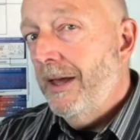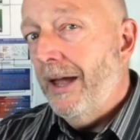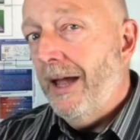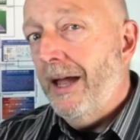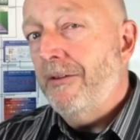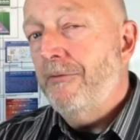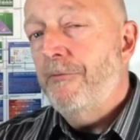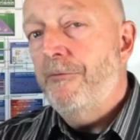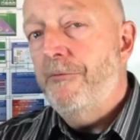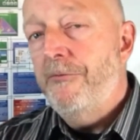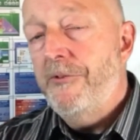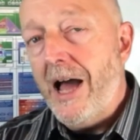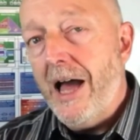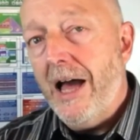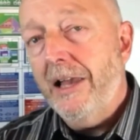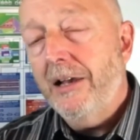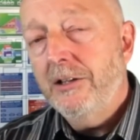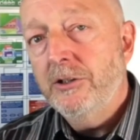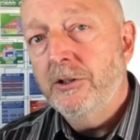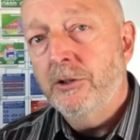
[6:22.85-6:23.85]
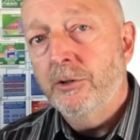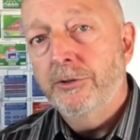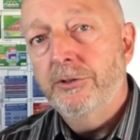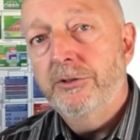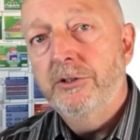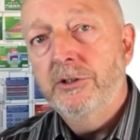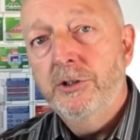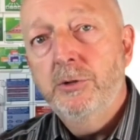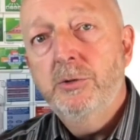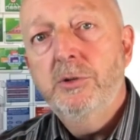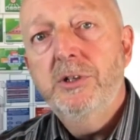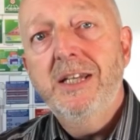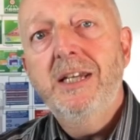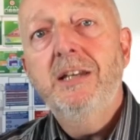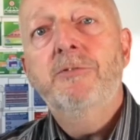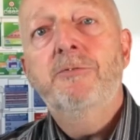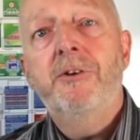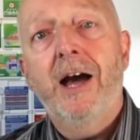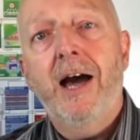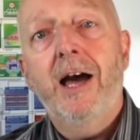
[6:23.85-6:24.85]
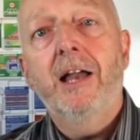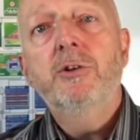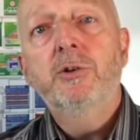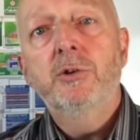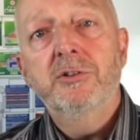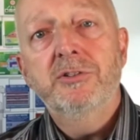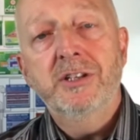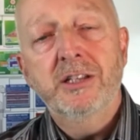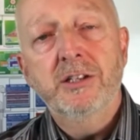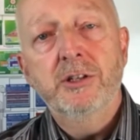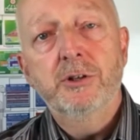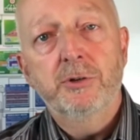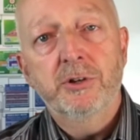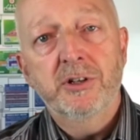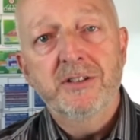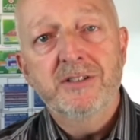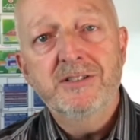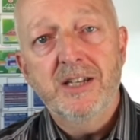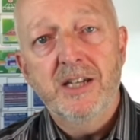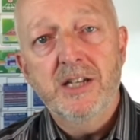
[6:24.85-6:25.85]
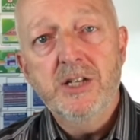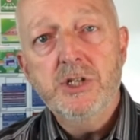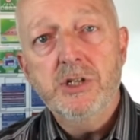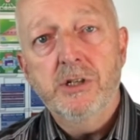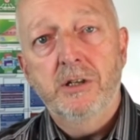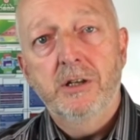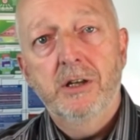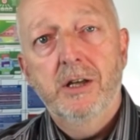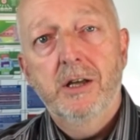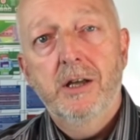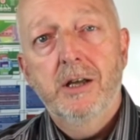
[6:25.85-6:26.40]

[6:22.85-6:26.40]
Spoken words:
And values, you need values in your organization.